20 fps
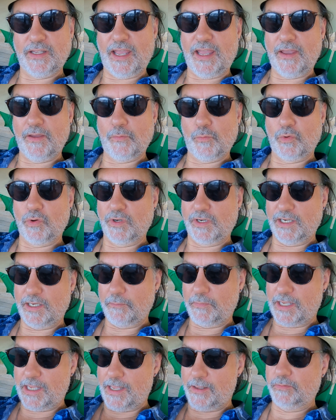and we're going
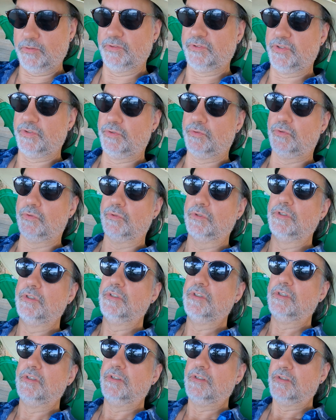to be able to
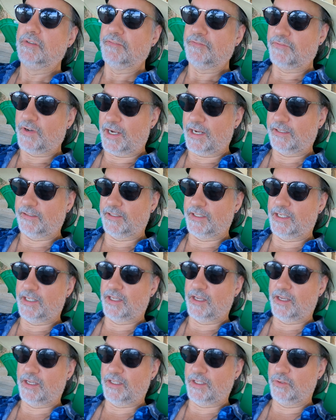finally
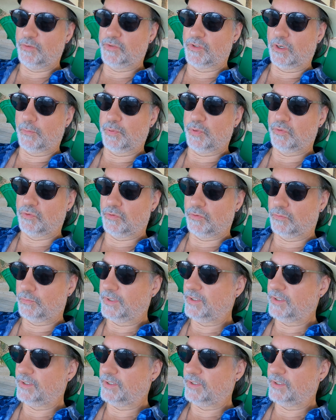use our pool.